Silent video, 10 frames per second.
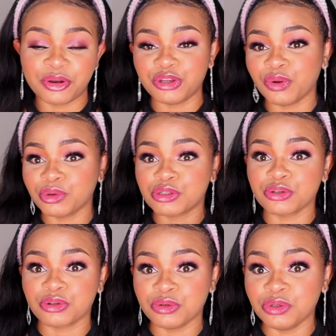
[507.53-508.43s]
or you don't want
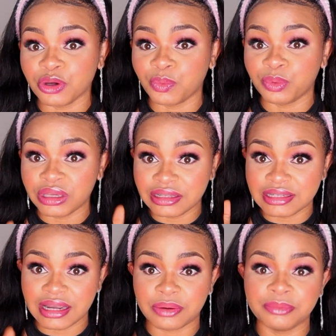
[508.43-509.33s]
to glue your wig
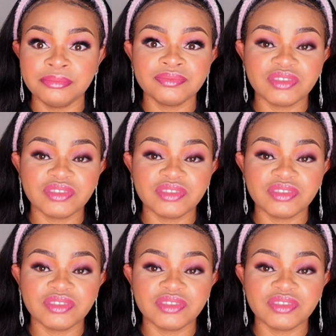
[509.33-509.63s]
down